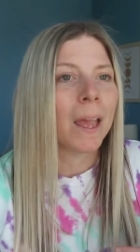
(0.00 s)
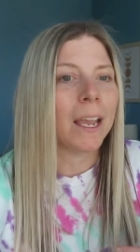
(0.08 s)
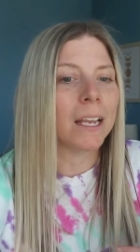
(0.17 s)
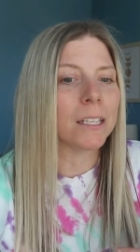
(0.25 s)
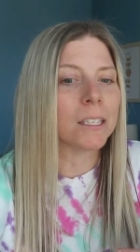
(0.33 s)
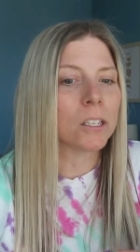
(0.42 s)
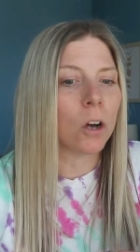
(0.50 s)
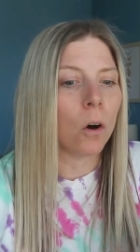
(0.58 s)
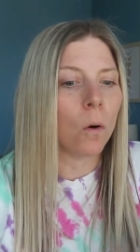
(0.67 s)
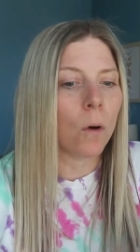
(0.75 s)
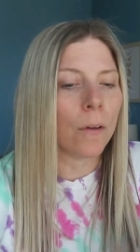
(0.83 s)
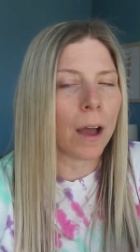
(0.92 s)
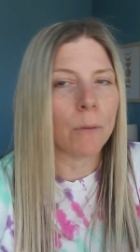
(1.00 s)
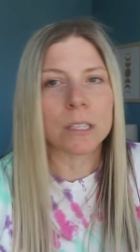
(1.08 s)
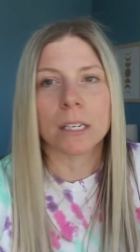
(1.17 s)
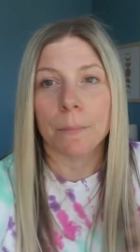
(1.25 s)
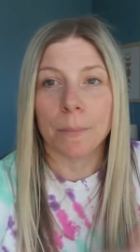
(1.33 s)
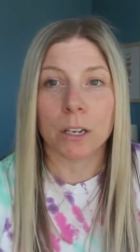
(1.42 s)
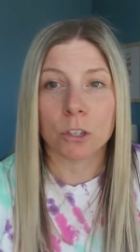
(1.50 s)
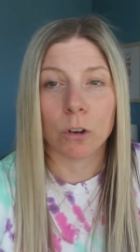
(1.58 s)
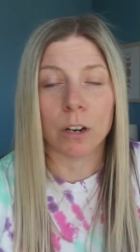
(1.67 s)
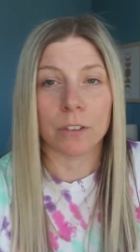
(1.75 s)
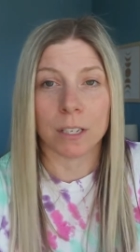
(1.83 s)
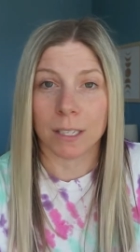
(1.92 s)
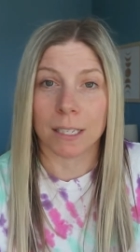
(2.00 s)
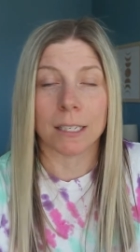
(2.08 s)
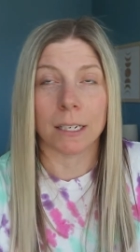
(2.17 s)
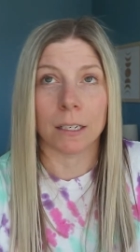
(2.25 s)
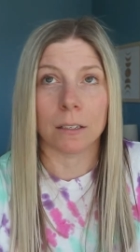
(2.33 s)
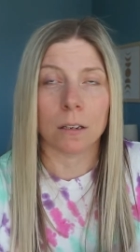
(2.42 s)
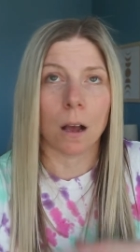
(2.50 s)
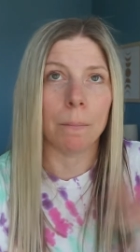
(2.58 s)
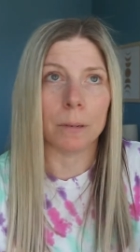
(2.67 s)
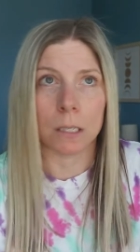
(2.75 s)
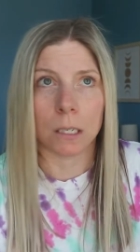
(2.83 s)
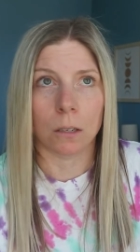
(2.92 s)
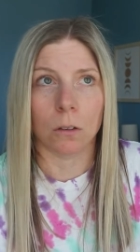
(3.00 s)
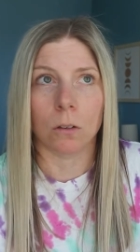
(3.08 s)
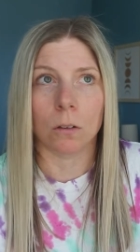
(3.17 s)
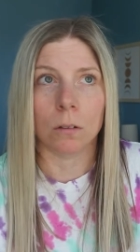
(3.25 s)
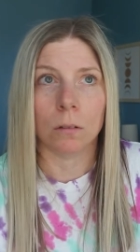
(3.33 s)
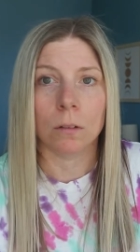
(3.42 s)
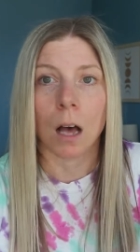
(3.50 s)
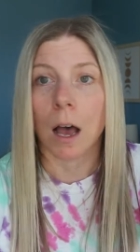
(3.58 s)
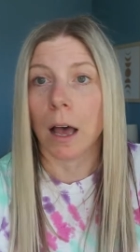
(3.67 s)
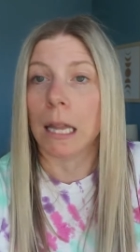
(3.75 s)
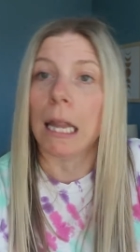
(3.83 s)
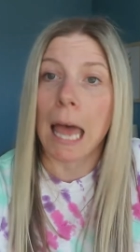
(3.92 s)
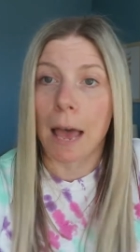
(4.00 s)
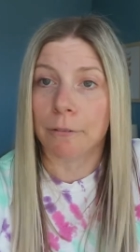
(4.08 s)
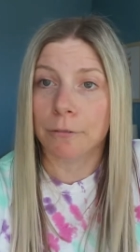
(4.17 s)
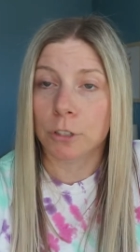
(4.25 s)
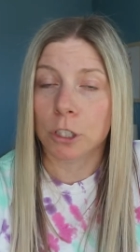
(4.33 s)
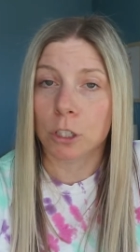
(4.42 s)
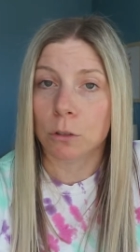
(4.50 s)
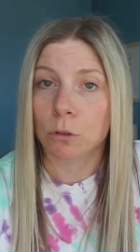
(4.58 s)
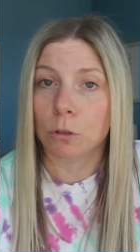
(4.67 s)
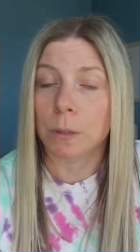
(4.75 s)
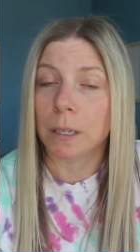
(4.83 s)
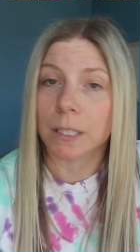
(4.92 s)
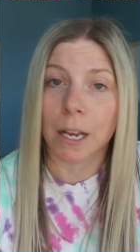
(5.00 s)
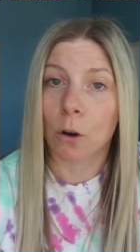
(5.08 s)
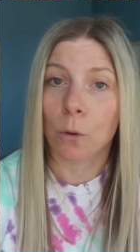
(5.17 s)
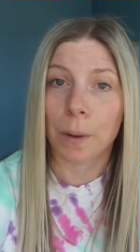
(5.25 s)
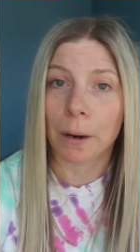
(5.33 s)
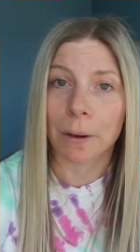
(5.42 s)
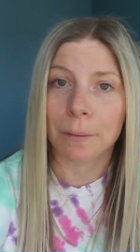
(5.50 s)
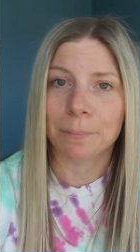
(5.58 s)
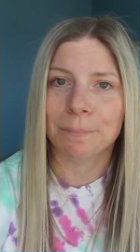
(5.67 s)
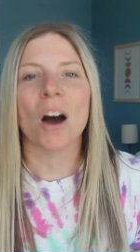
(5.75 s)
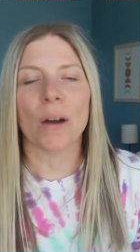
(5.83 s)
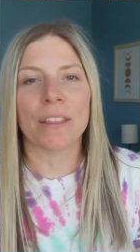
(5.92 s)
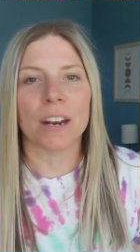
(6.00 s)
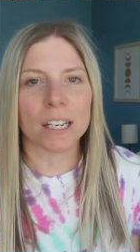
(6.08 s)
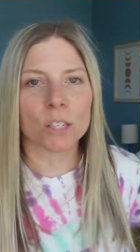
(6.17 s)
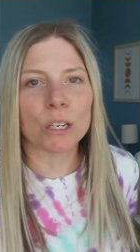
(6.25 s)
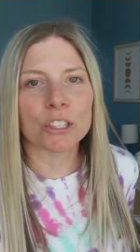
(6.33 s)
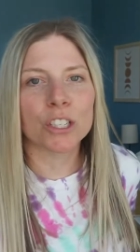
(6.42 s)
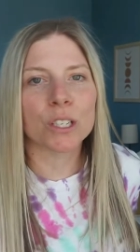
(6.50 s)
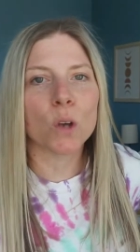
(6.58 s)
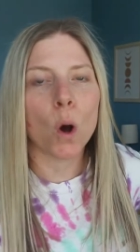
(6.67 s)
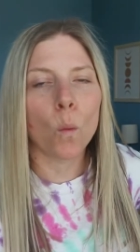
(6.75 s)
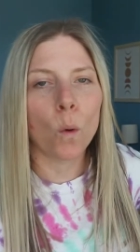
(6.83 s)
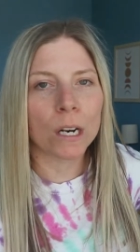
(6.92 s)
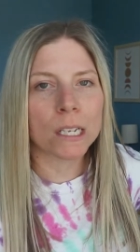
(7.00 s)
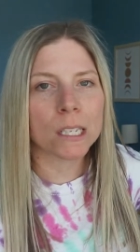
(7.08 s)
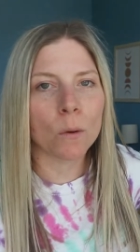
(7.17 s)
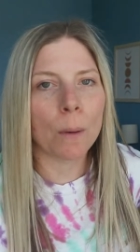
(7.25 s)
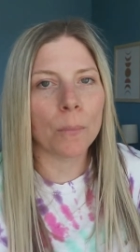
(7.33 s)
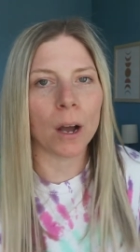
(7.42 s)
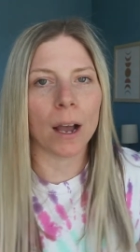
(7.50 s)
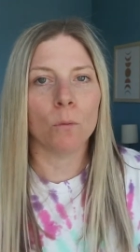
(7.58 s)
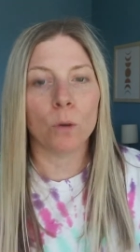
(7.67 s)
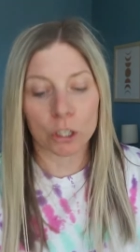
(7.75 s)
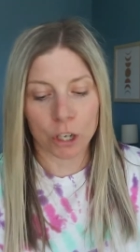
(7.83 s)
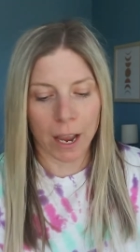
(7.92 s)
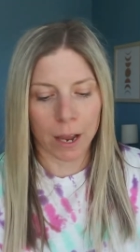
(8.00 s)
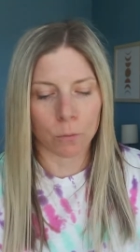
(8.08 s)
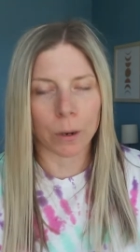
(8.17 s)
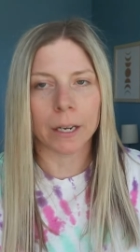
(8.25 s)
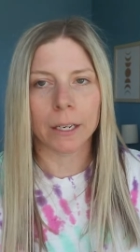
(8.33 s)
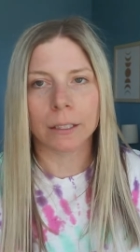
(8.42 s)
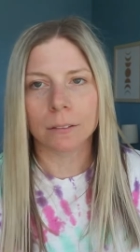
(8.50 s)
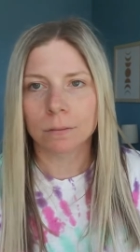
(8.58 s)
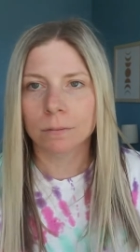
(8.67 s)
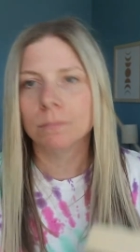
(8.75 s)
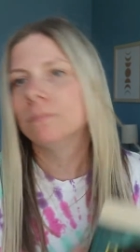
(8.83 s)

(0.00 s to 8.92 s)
And so I was an administrative assistant up until I left to be a stay-at-home parent. Okay, the next question is, what is the one book I wish I had written?